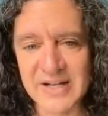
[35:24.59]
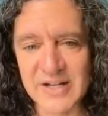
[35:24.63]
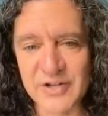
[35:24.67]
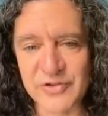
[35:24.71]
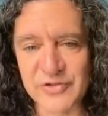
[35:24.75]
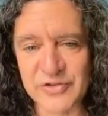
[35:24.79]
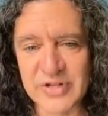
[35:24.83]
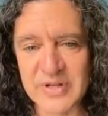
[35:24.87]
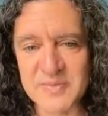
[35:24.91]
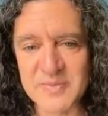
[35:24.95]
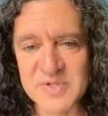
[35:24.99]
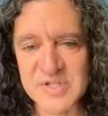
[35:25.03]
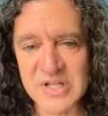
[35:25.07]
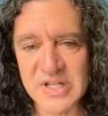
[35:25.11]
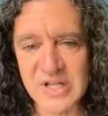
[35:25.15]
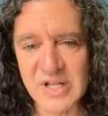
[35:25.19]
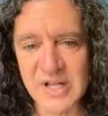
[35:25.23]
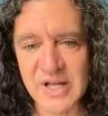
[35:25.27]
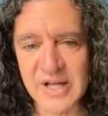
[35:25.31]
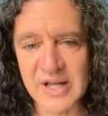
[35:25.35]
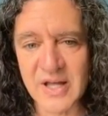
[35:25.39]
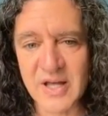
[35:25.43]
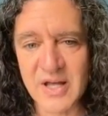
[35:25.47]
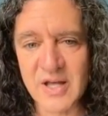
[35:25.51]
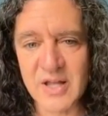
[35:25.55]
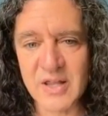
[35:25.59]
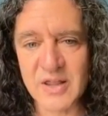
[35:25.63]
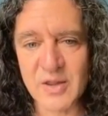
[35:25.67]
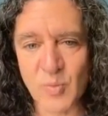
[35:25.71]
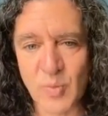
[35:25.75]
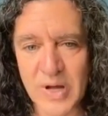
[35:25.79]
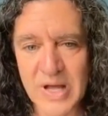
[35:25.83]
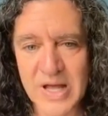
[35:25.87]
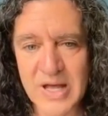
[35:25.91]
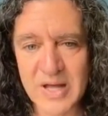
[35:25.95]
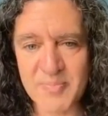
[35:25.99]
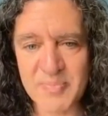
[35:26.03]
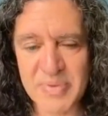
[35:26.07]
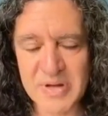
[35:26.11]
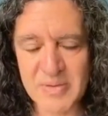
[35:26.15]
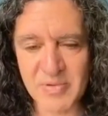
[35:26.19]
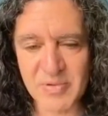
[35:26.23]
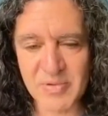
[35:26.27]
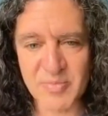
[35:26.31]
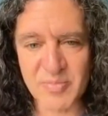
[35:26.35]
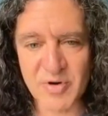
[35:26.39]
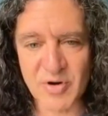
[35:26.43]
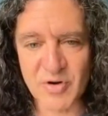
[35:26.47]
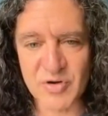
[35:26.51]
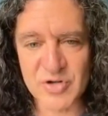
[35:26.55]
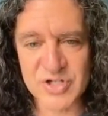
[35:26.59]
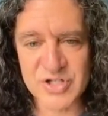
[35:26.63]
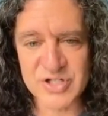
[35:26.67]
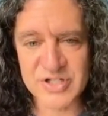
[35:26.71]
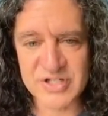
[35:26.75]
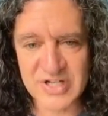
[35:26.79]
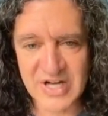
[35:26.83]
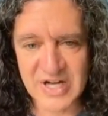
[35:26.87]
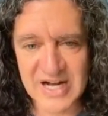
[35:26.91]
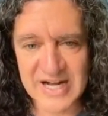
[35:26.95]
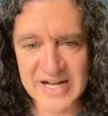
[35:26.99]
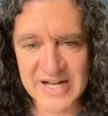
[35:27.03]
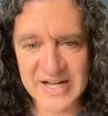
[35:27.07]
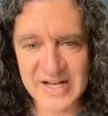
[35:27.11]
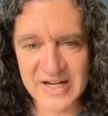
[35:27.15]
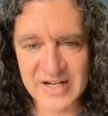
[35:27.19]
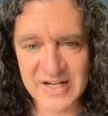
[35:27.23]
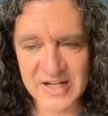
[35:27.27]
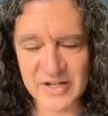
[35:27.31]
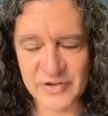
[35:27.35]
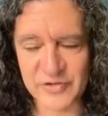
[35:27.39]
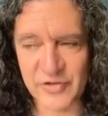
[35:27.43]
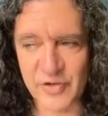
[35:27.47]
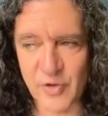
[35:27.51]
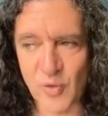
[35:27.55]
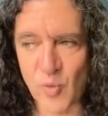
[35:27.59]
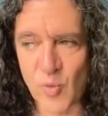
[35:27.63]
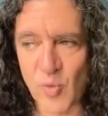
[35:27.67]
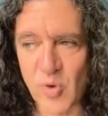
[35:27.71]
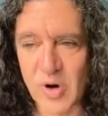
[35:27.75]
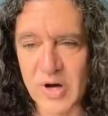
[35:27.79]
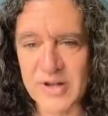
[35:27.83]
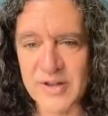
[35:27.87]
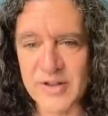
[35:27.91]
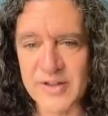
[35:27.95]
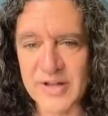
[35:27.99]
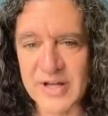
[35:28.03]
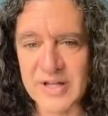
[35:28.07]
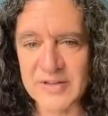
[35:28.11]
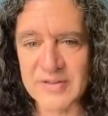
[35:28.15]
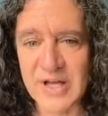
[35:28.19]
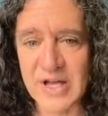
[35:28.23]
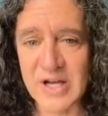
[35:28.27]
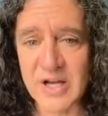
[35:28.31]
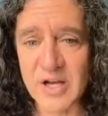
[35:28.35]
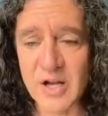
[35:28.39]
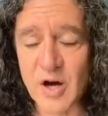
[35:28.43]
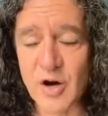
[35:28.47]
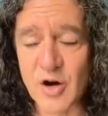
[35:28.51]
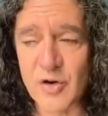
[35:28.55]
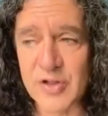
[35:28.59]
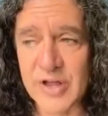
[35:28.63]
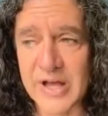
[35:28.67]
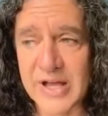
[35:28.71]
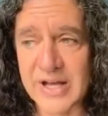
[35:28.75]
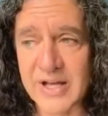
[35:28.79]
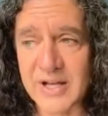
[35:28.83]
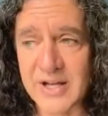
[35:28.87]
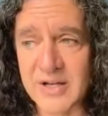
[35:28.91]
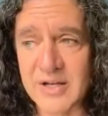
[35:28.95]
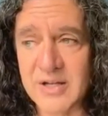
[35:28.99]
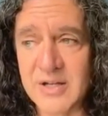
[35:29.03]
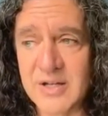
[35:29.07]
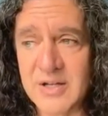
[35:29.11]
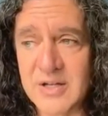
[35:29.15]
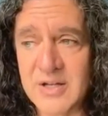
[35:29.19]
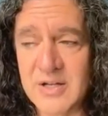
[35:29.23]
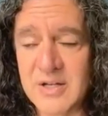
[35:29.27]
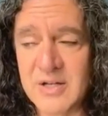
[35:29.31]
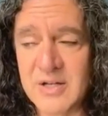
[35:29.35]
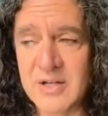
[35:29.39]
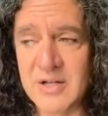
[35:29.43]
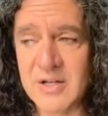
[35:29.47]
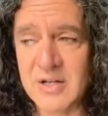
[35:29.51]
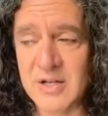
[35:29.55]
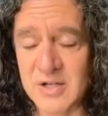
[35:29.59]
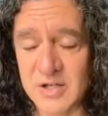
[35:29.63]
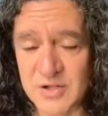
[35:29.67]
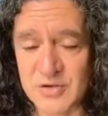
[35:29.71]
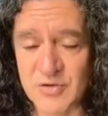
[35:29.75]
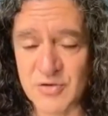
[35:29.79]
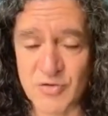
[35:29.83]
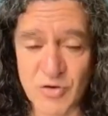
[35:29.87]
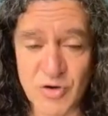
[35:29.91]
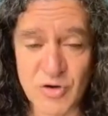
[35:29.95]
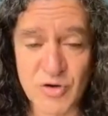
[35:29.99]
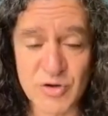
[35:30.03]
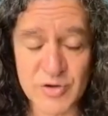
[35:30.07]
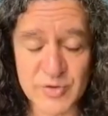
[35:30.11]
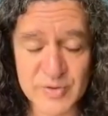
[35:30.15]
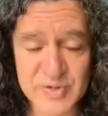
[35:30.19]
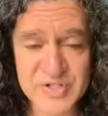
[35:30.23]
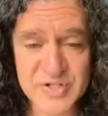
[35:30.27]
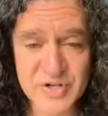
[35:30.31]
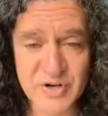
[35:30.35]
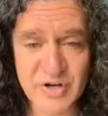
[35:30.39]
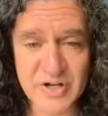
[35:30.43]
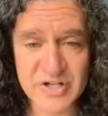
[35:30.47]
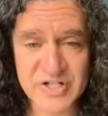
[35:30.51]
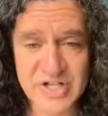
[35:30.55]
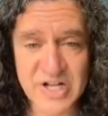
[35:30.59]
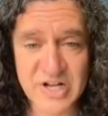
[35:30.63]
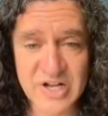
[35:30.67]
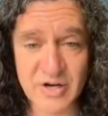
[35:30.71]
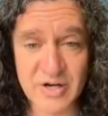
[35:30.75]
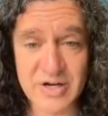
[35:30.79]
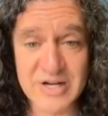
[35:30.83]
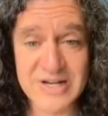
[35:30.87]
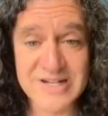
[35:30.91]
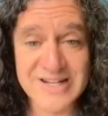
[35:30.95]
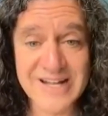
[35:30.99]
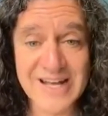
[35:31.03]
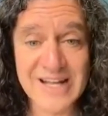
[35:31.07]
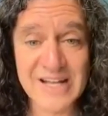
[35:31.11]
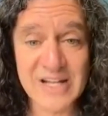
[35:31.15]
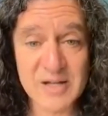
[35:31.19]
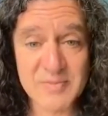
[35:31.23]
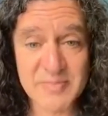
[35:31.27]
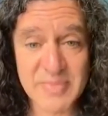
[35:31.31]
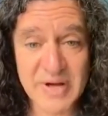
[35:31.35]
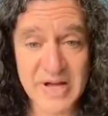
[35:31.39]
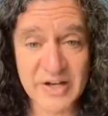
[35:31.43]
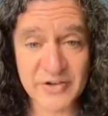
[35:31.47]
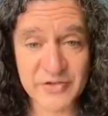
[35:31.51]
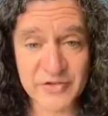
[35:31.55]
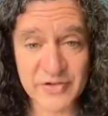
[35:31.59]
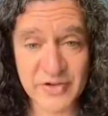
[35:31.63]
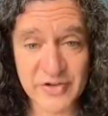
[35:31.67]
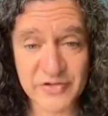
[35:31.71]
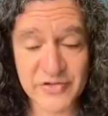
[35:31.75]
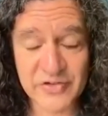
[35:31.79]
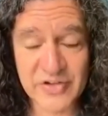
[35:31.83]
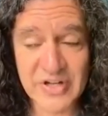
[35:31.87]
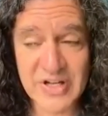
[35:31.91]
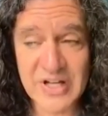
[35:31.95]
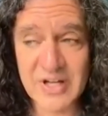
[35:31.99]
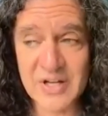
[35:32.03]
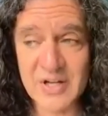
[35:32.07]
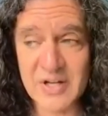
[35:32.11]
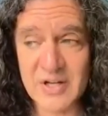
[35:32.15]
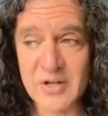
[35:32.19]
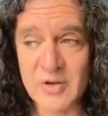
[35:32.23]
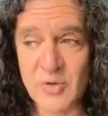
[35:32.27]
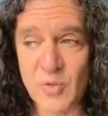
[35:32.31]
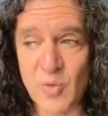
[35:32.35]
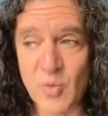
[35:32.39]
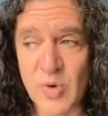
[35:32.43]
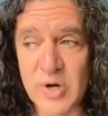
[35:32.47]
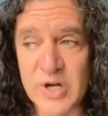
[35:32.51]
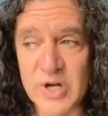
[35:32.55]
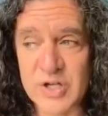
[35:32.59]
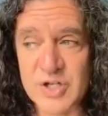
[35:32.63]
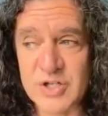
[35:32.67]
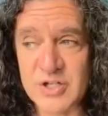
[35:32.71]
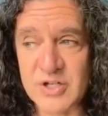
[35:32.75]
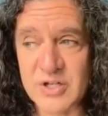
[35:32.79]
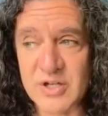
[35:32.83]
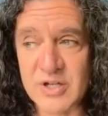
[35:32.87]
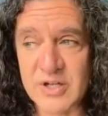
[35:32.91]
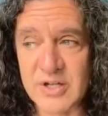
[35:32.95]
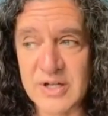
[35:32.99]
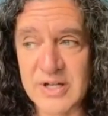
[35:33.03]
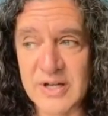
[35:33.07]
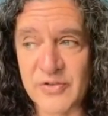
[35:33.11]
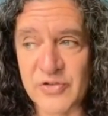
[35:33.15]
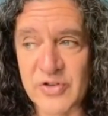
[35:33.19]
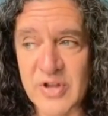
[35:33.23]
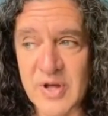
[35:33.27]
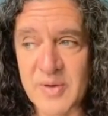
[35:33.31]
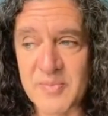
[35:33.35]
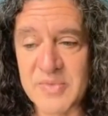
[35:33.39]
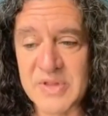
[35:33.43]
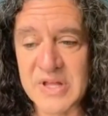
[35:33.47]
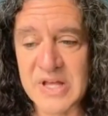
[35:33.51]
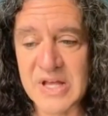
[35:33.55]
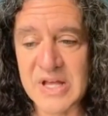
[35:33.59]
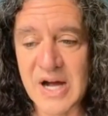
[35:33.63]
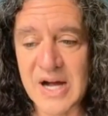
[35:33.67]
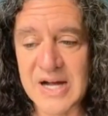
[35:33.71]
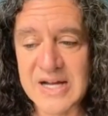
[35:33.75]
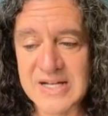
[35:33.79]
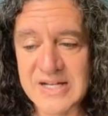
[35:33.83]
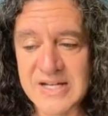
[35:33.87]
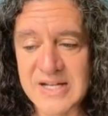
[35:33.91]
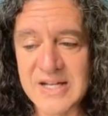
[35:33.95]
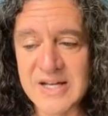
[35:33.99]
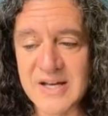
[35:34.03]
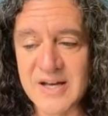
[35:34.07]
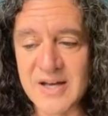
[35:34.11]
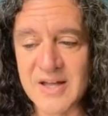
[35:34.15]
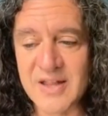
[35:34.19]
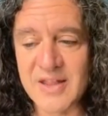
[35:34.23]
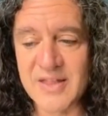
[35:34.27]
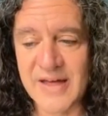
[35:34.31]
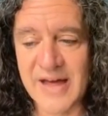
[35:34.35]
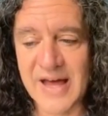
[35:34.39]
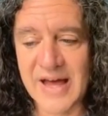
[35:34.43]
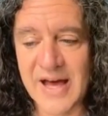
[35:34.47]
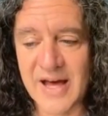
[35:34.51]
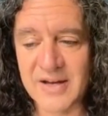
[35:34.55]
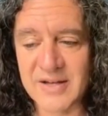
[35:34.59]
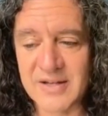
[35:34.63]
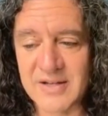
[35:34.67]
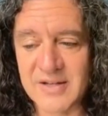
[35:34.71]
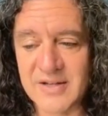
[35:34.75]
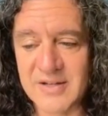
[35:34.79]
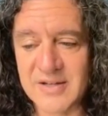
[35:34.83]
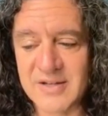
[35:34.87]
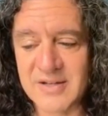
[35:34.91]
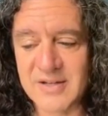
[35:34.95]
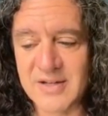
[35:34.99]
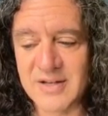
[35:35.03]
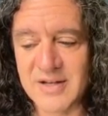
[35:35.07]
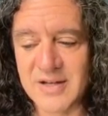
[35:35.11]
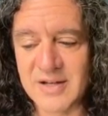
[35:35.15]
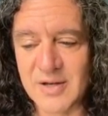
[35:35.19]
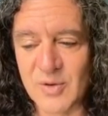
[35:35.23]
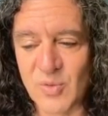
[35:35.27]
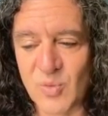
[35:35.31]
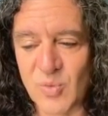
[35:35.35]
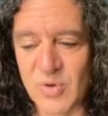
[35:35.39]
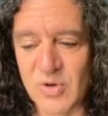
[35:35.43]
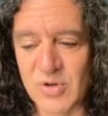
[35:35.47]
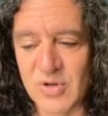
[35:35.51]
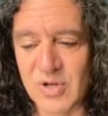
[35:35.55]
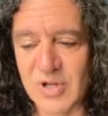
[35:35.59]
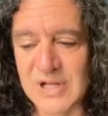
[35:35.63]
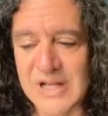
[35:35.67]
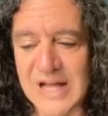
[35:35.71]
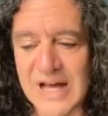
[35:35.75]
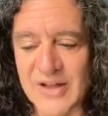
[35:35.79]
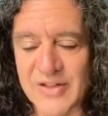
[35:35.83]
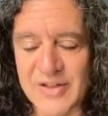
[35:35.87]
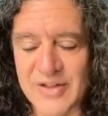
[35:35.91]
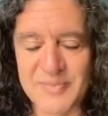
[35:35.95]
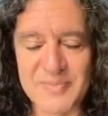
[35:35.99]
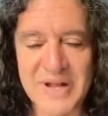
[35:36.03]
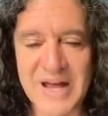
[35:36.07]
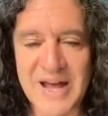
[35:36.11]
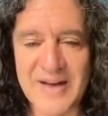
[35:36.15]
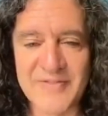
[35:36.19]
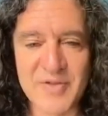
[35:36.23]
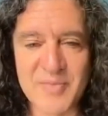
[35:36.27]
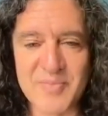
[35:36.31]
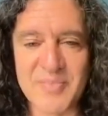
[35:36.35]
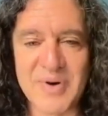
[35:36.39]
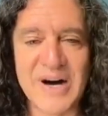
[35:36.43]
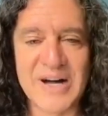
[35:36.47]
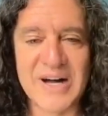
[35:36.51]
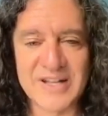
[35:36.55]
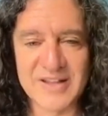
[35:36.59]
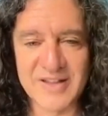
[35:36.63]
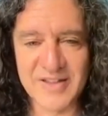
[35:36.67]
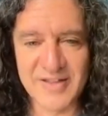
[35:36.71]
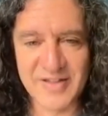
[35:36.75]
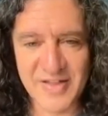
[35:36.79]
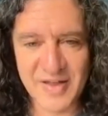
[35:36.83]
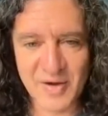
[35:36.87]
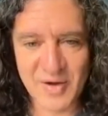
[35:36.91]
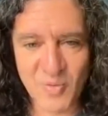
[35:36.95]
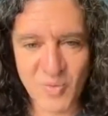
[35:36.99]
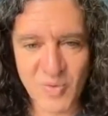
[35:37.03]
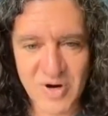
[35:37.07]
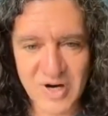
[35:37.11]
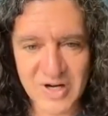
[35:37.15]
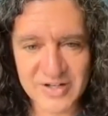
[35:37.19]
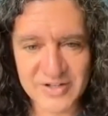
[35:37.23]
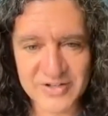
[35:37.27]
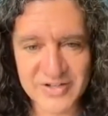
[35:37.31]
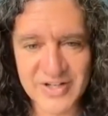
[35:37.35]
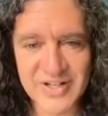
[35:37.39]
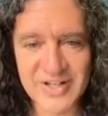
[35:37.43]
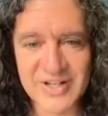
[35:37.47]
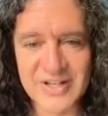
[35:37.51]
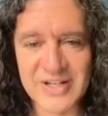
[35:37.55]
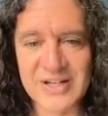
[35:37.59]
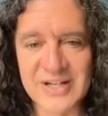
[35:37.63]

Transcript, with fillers: It seems that, like, the way people approach diet, it's the one thing they know they can control to a certain extent on a daily basis, which mm-hmm. gives them the idea that it will allow them to have the body that they want.